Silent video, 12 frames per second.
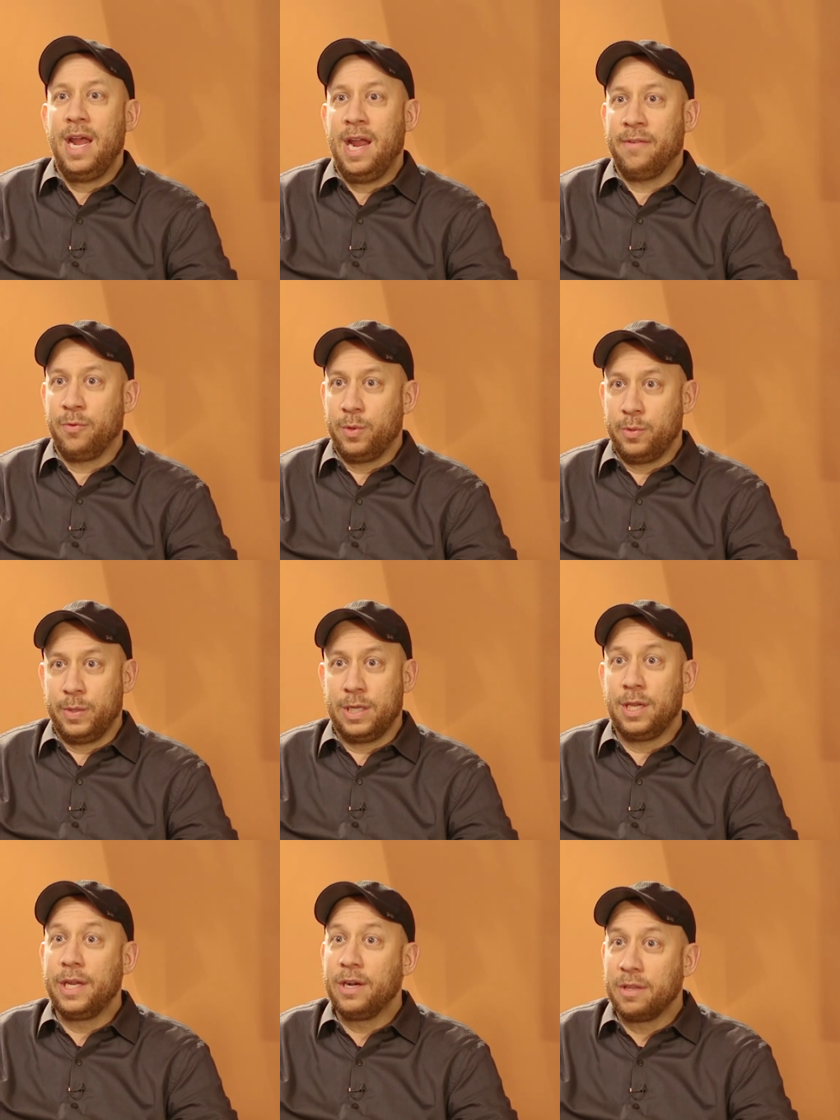Everyone would
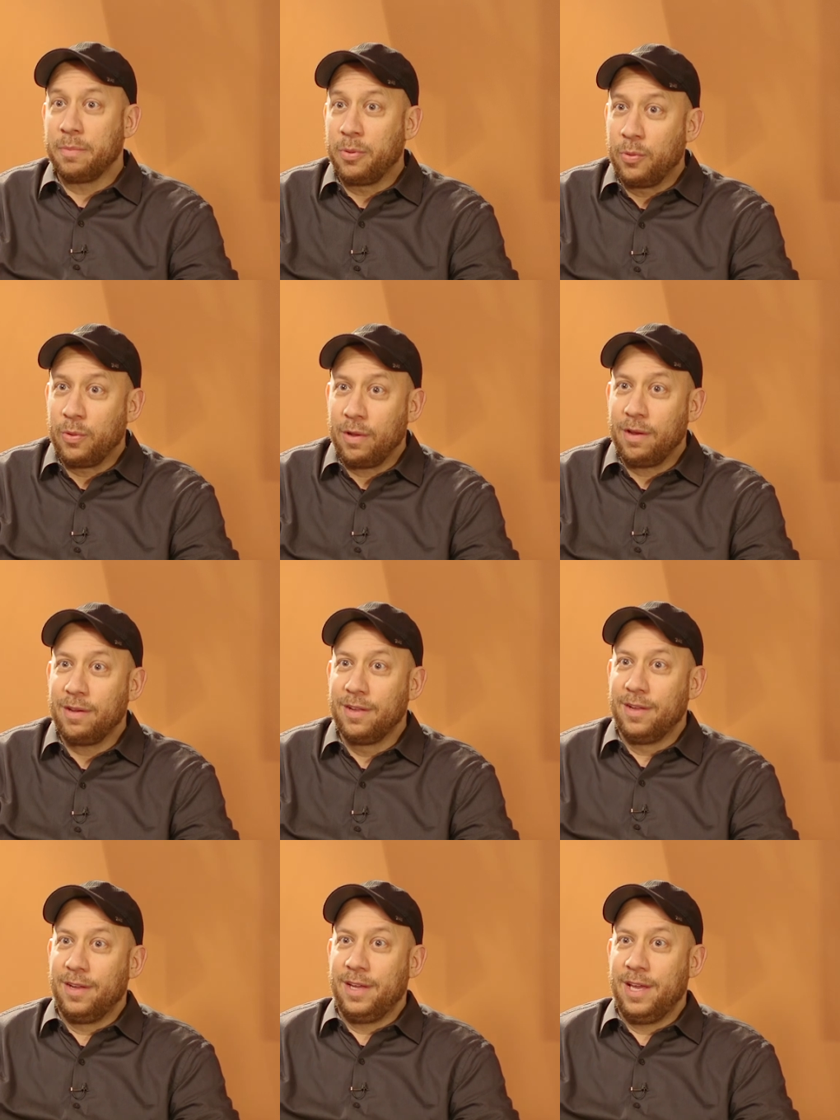clear the pool,
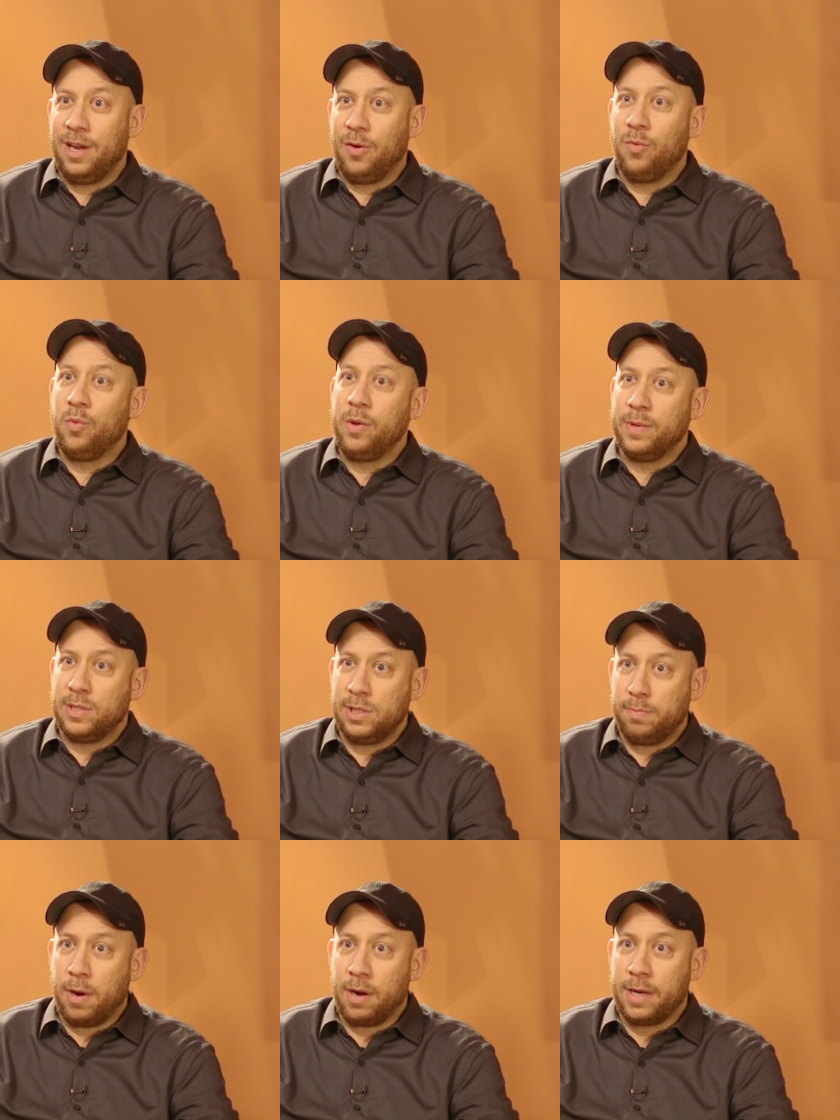we would
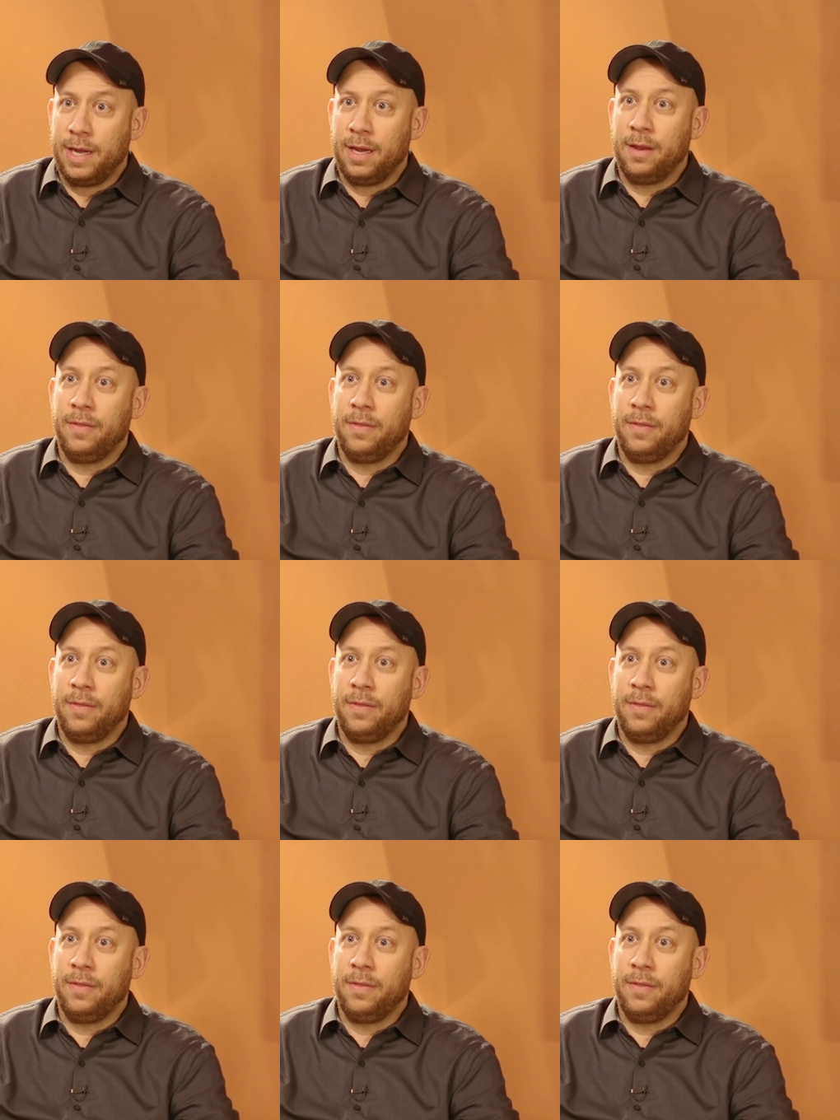spark it,